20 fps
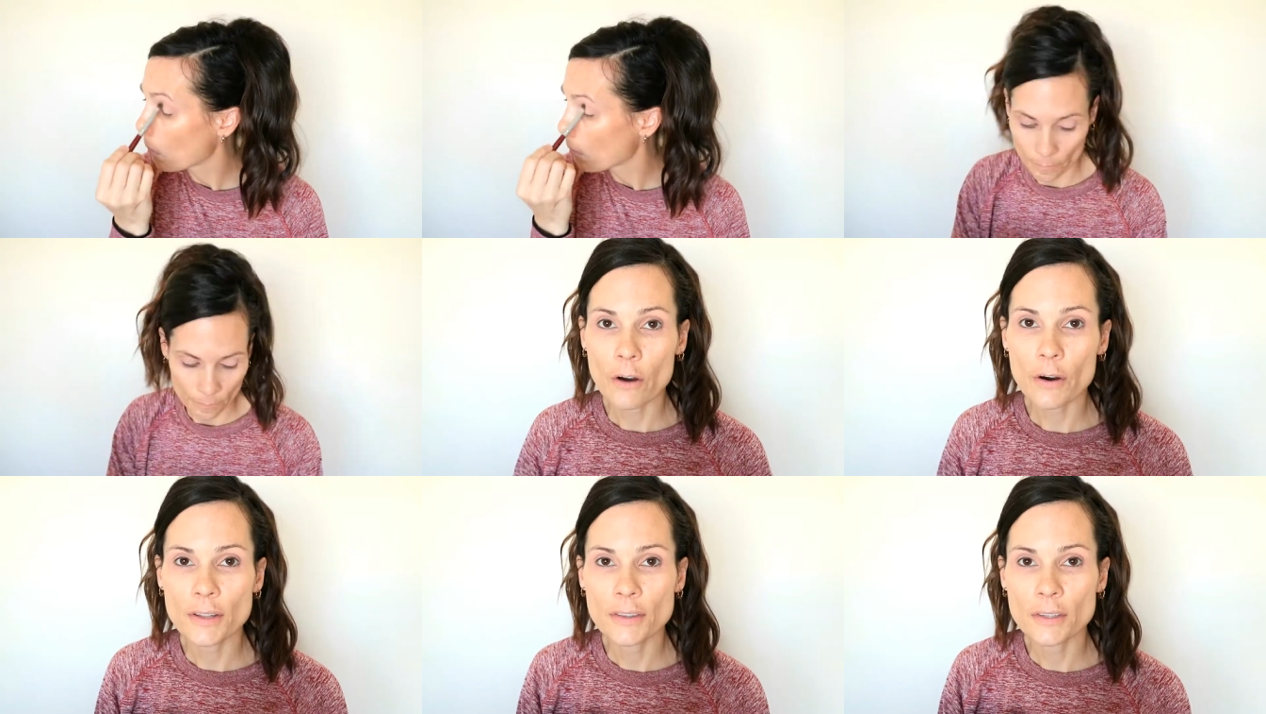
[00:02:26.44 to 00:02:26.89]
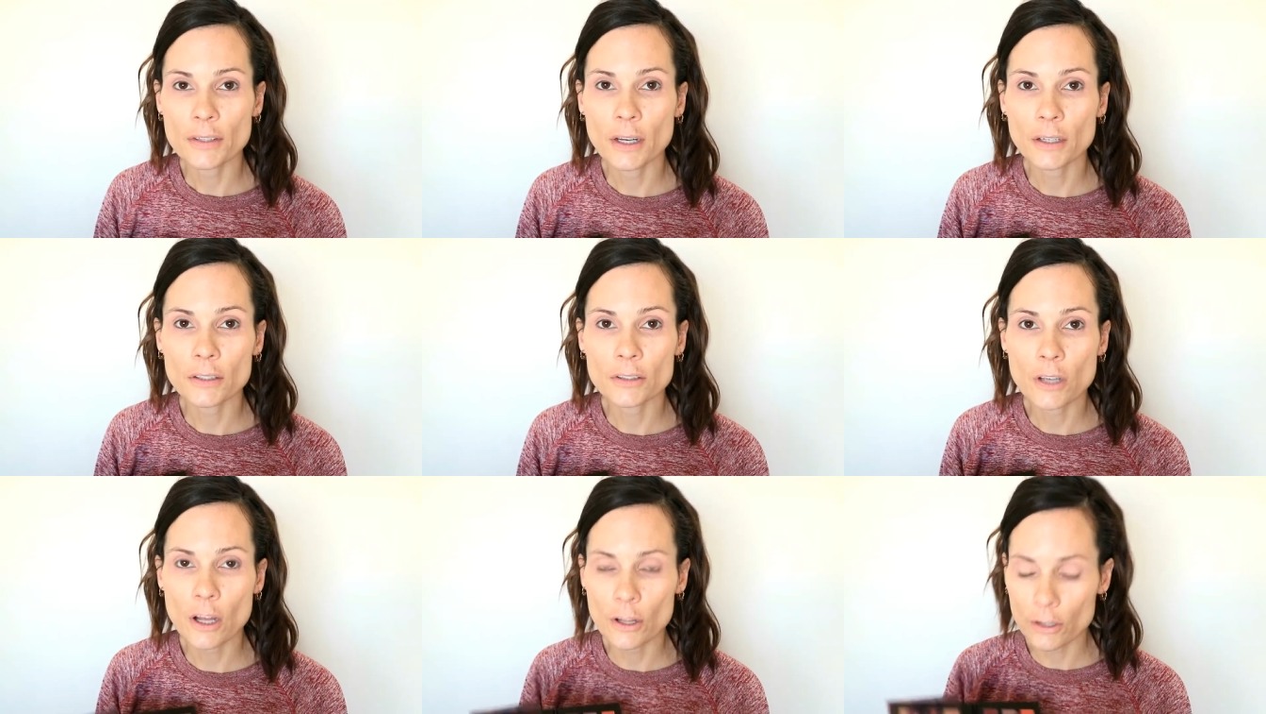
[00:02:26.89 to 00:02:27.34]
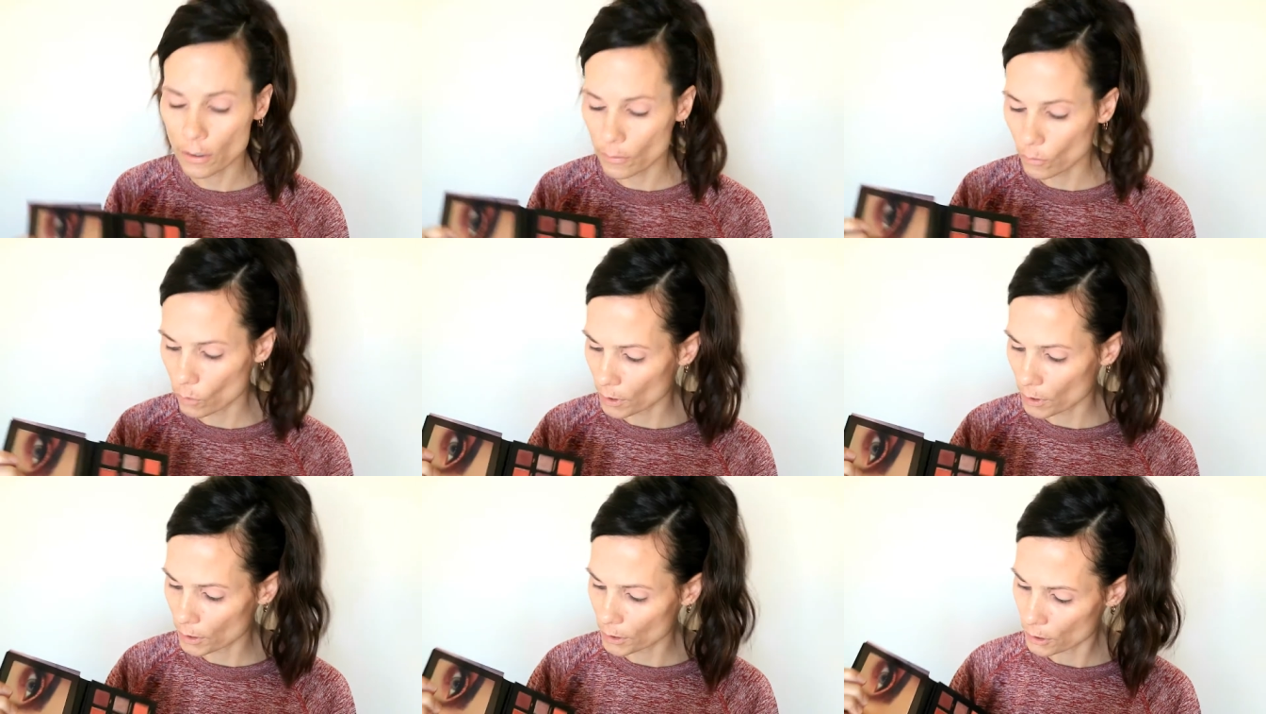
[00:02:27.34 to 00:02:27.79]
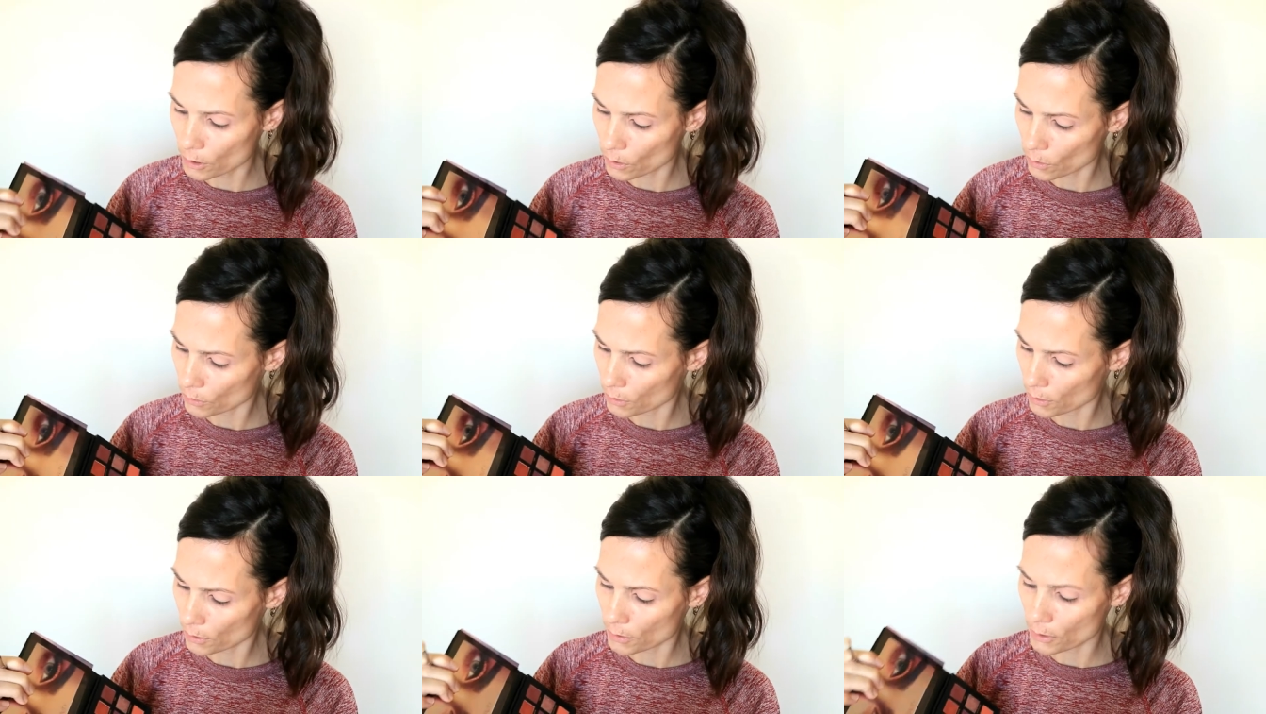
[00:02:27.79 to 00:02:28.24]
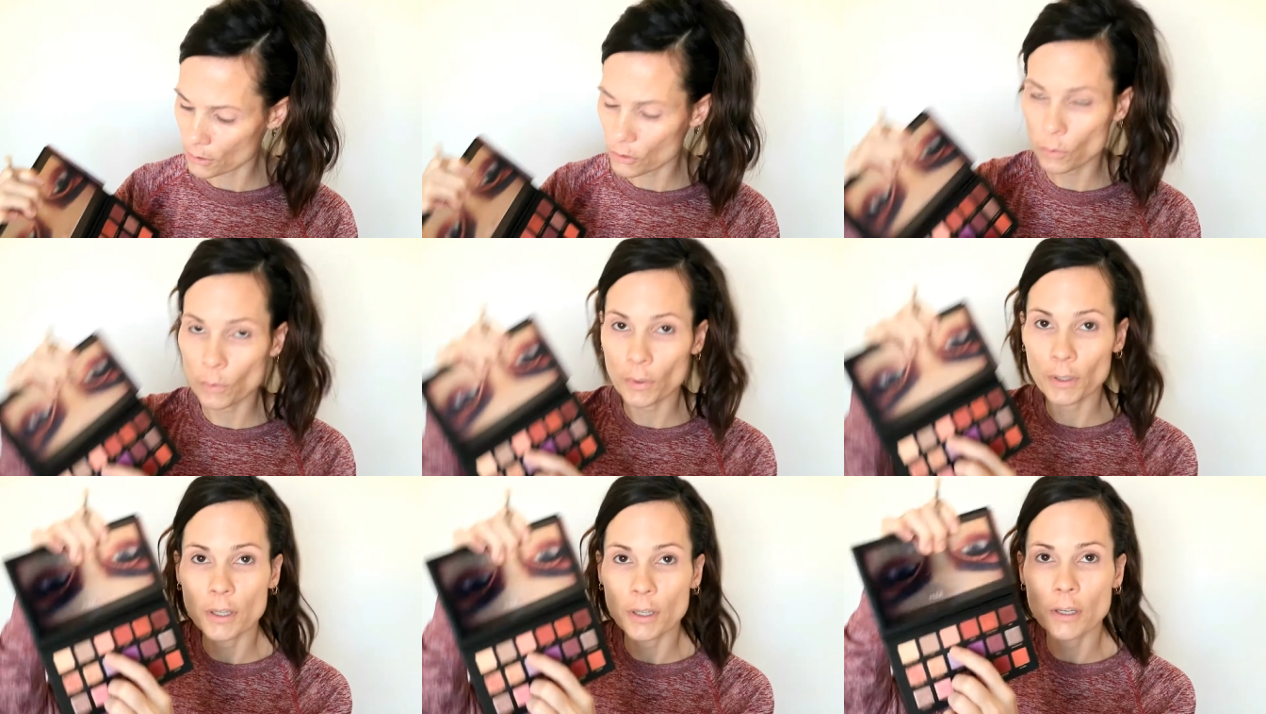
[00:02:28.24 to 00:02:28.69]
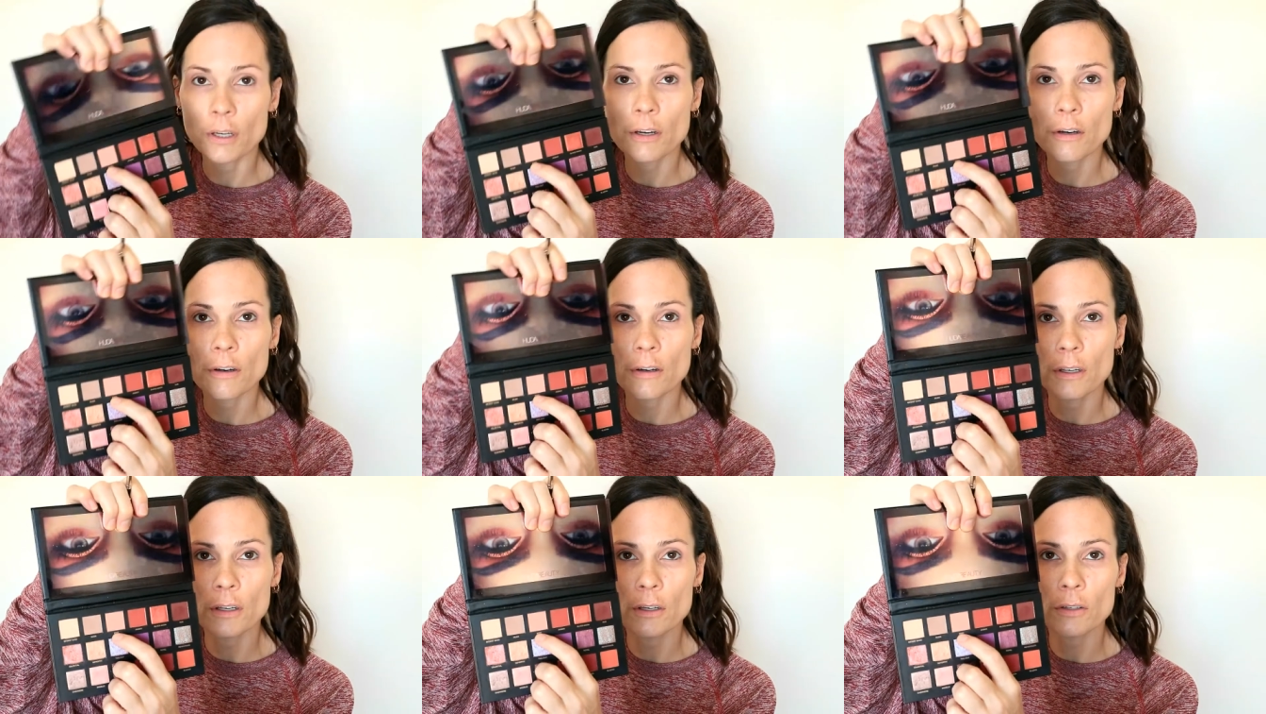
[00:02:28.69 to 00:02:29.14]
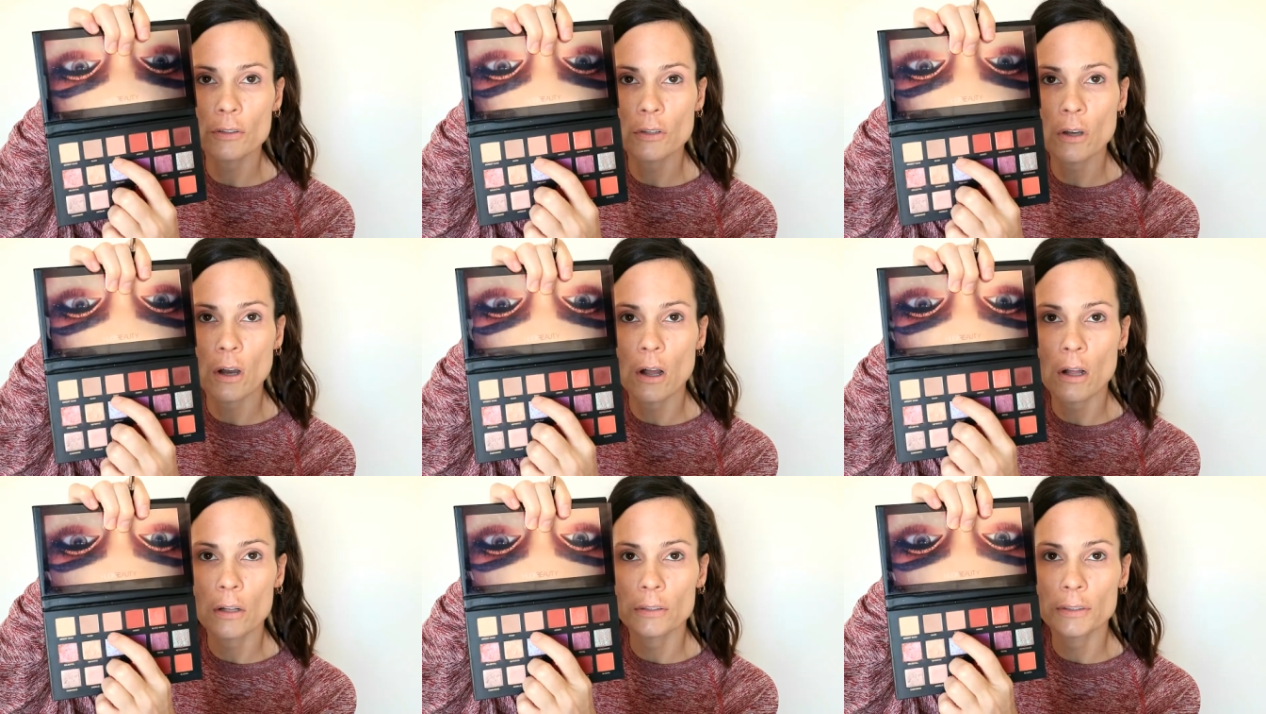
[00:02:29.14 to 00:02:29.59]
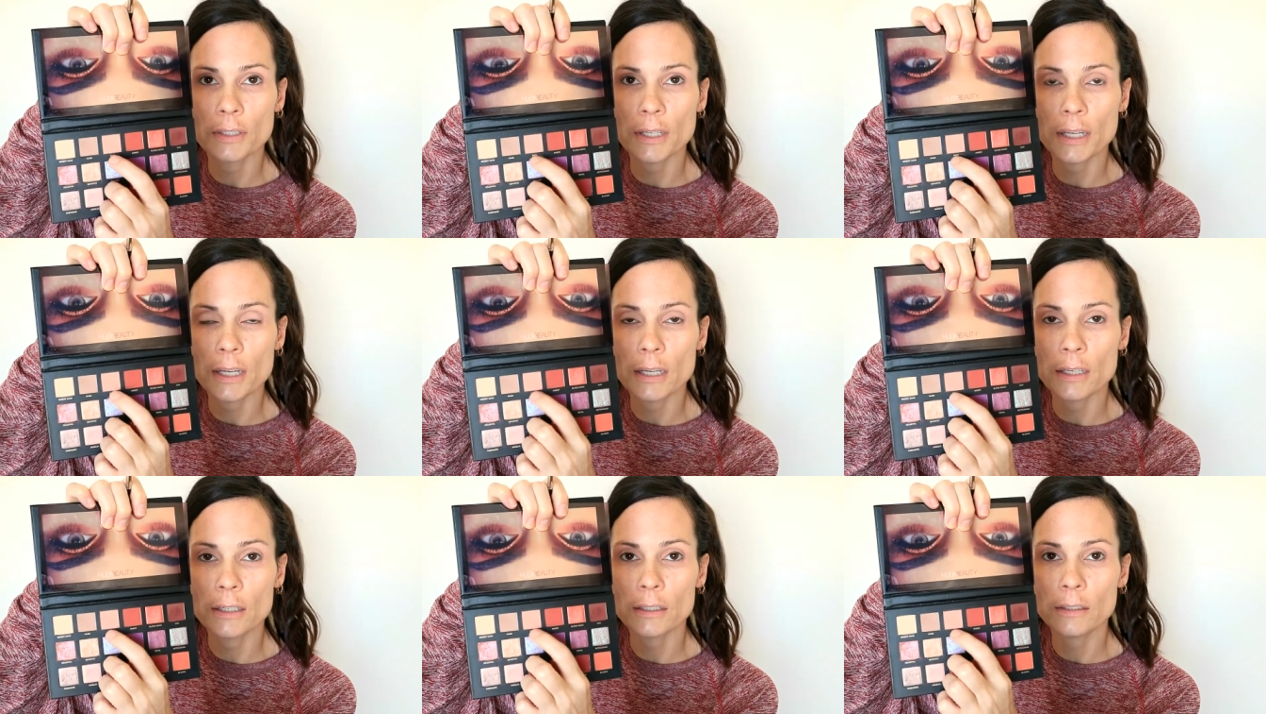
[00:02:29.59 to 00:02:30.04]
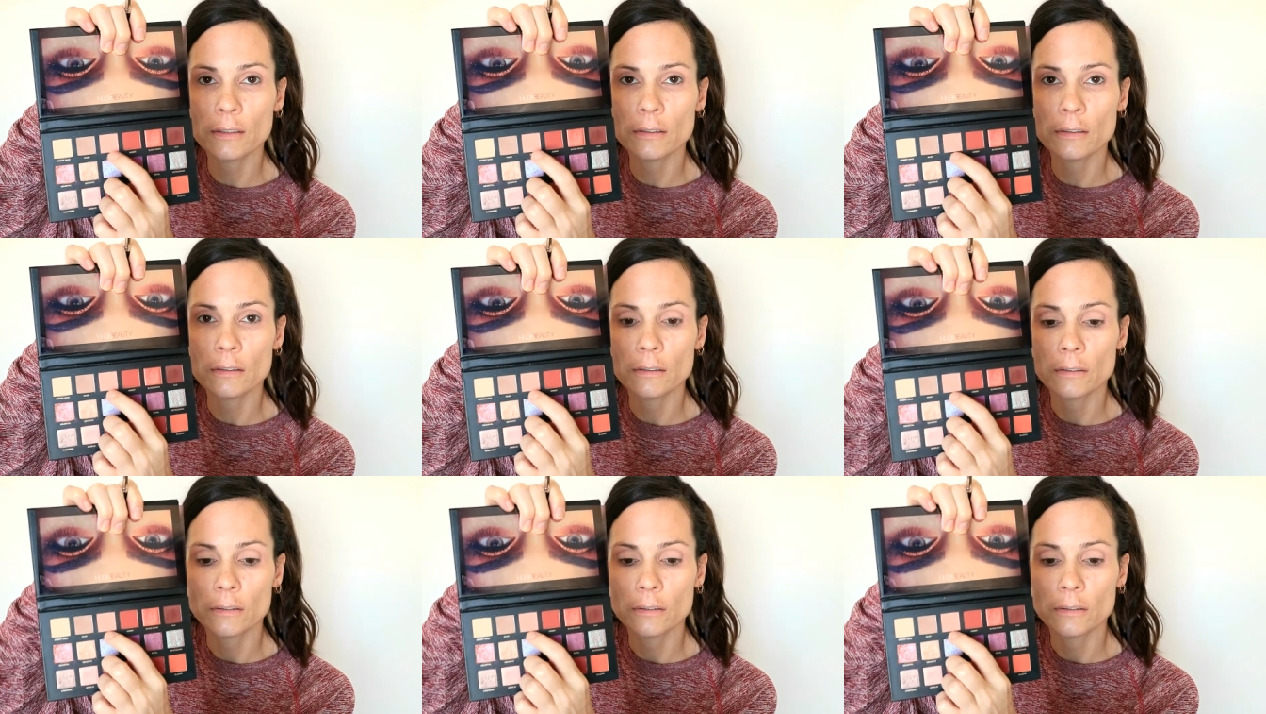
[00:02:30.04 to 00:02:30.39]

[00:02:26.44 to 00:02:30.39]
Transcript: Alright, the next color I'm going to use is this one here. It is called Eden.